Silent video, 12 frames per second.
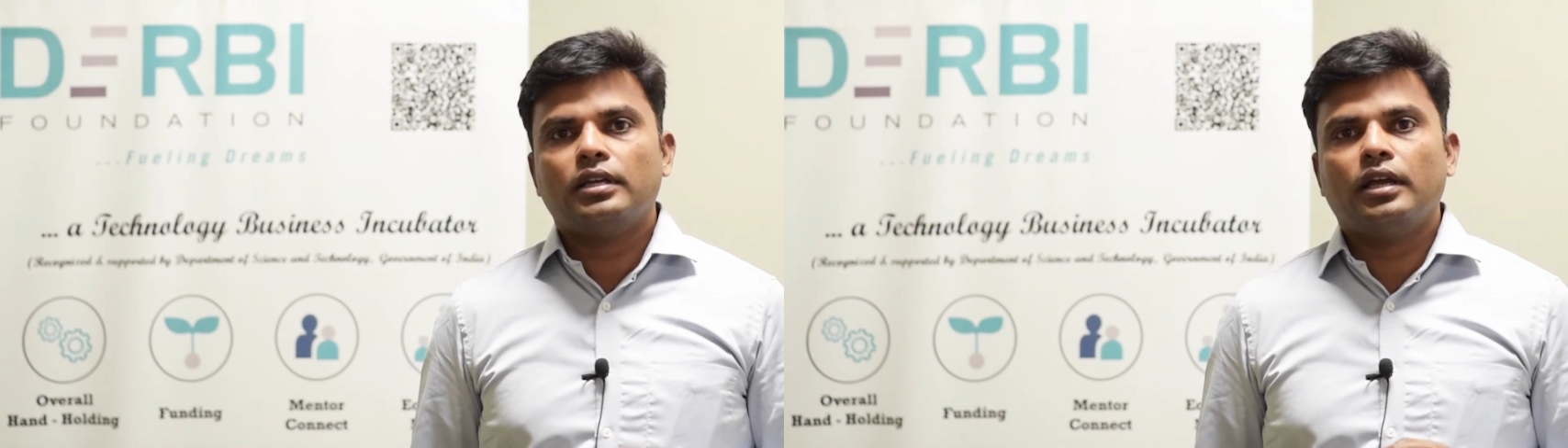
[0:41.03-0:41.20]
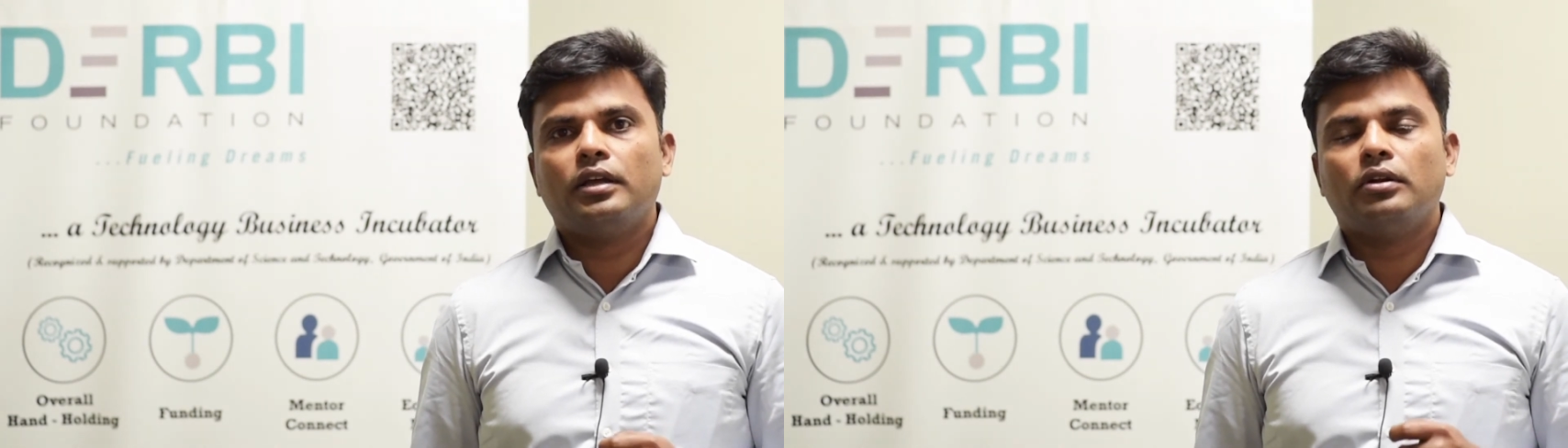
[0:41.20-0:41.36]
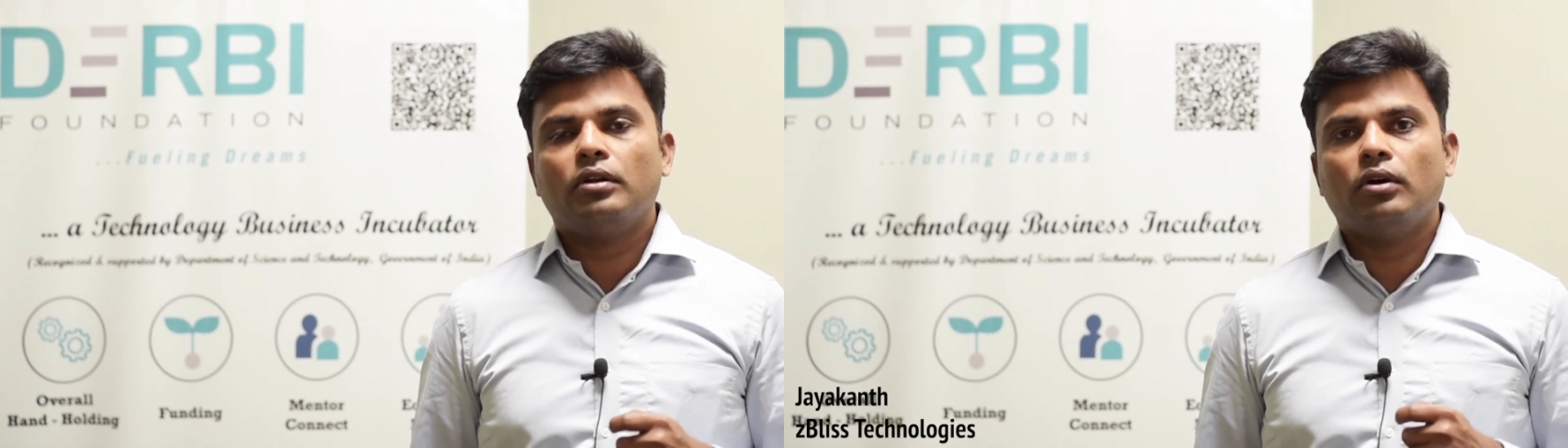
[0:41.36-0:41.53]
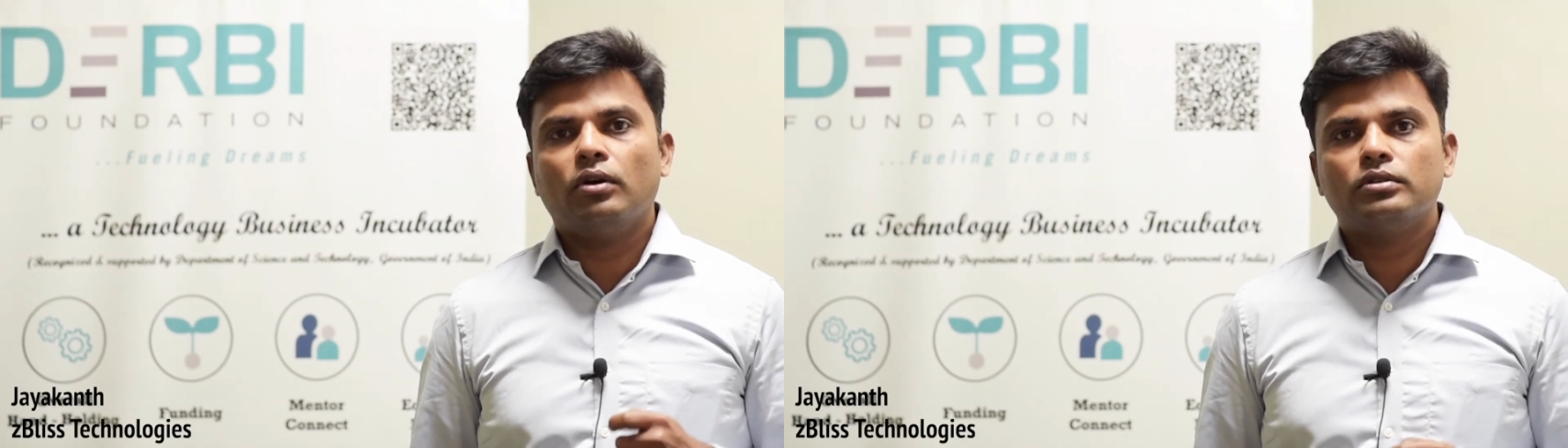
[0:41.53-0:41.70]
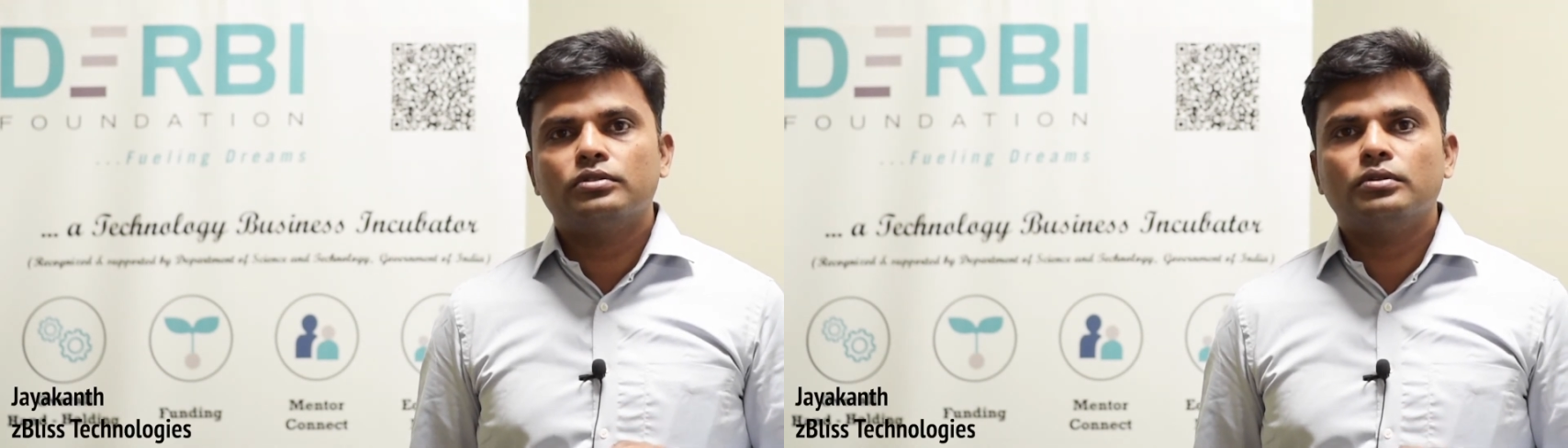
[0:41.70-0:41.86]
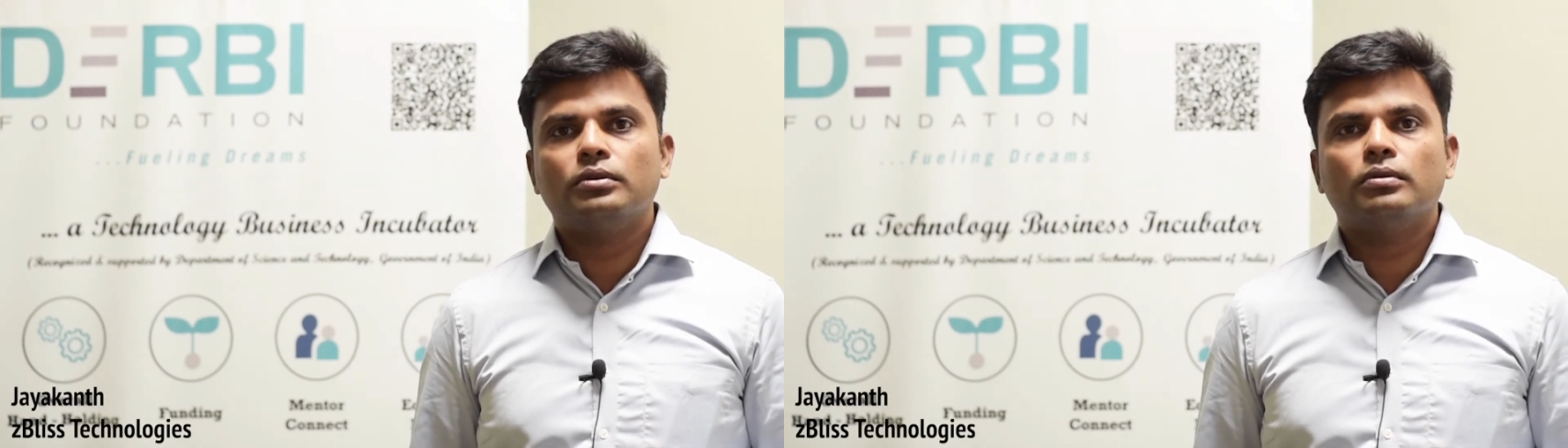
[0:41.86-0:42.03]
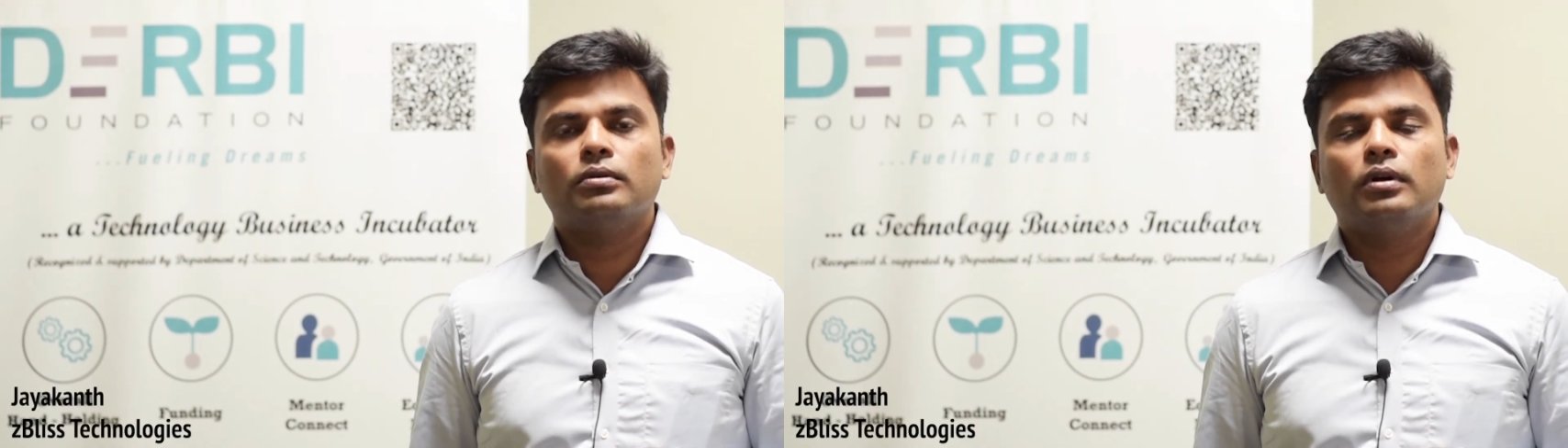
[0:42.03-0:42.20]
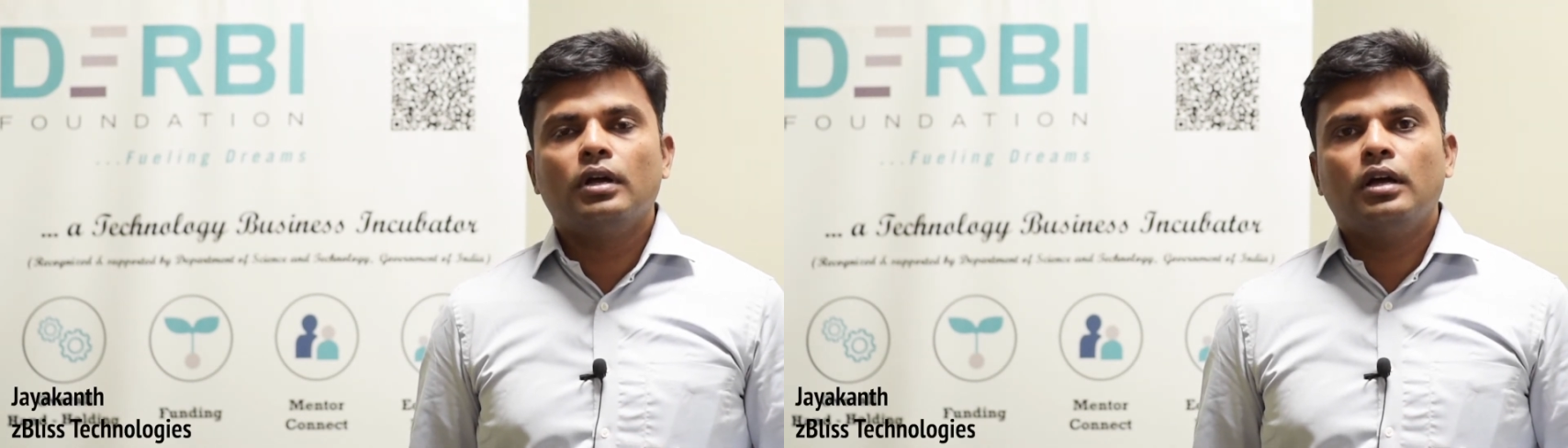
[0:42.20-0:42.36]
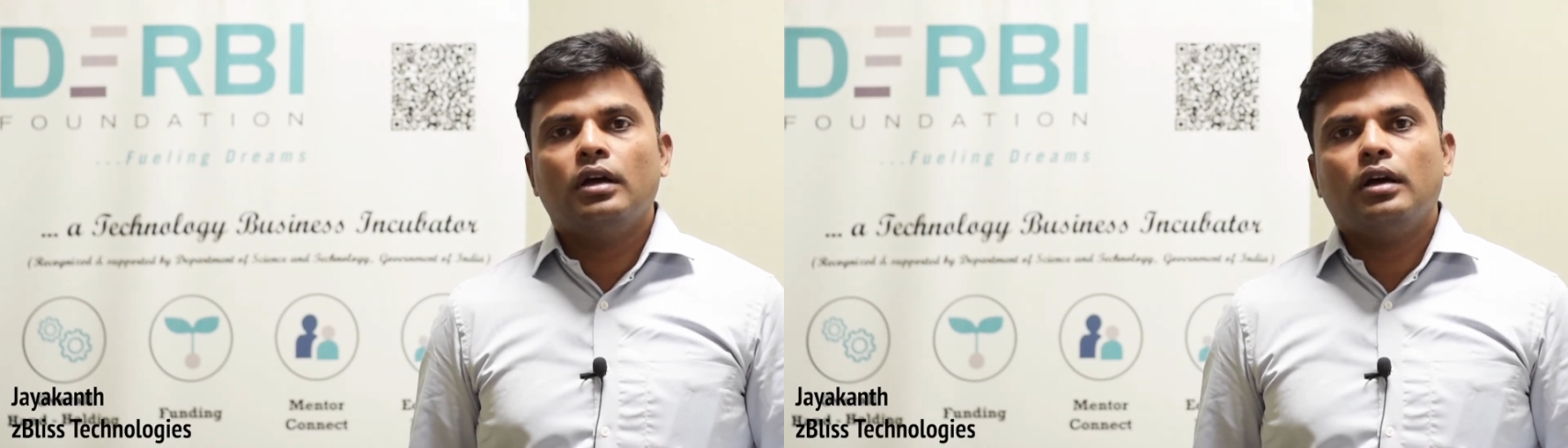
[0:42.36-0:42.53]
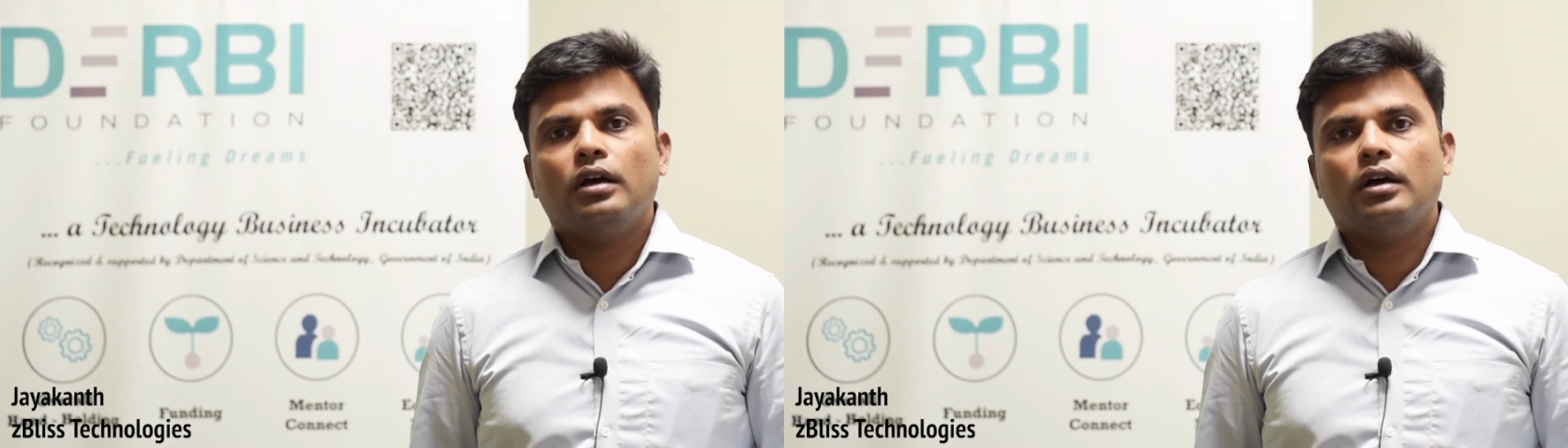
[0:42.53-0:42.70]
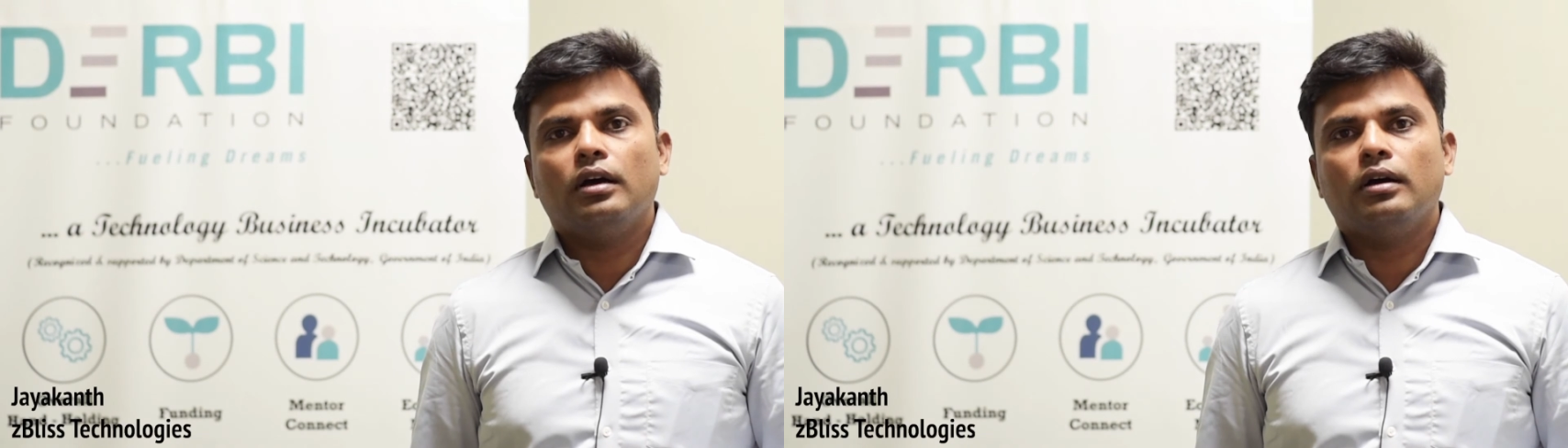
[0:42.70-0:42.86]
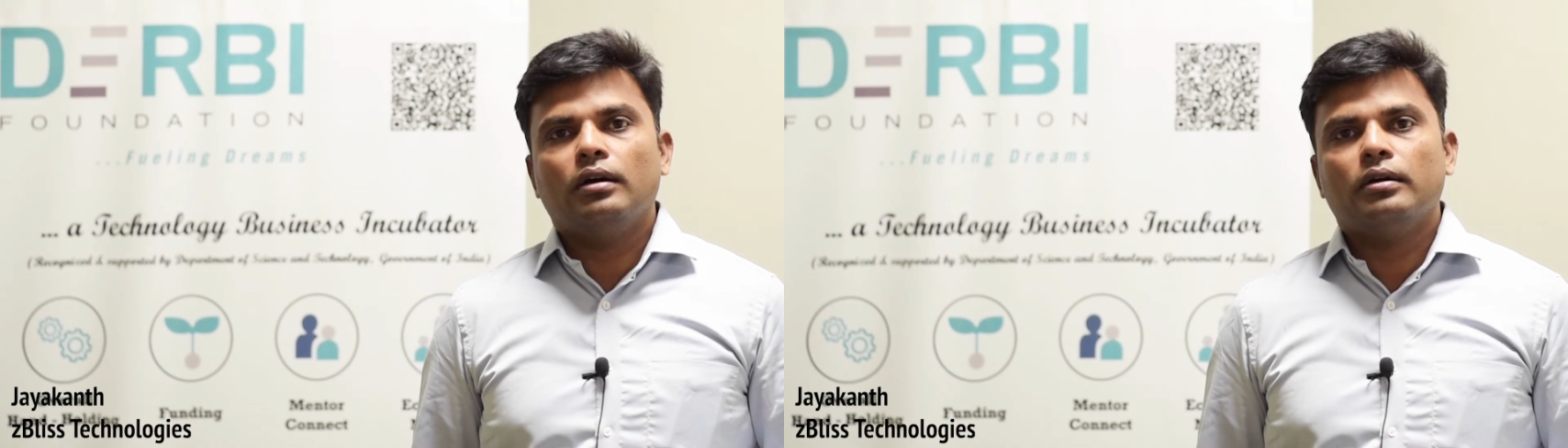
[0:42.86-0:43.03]
and also
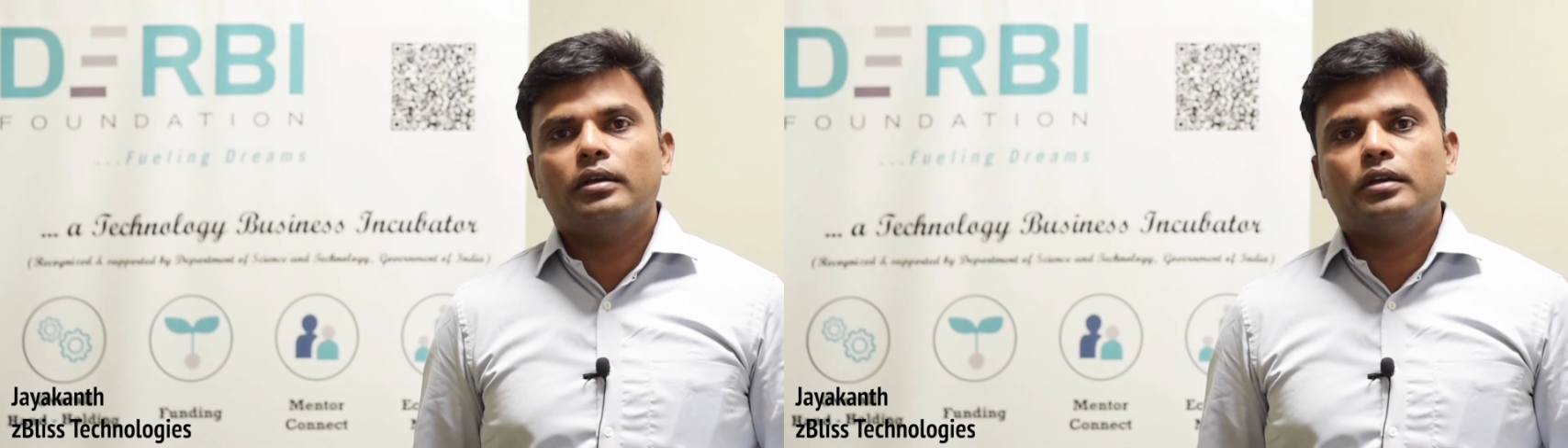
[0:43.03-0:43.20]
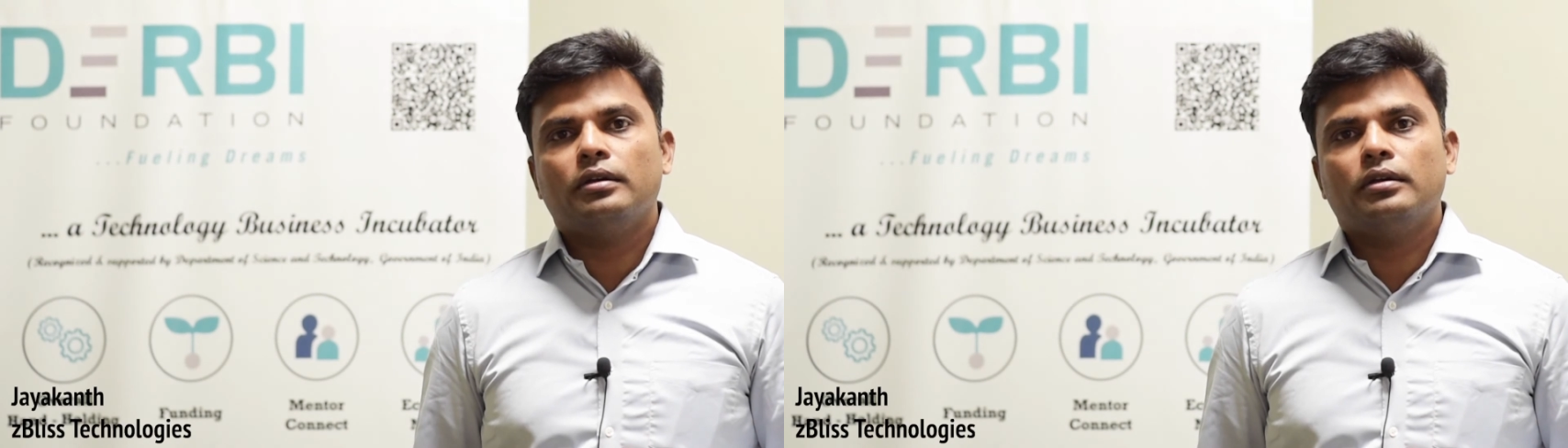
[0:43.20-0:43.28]
uh,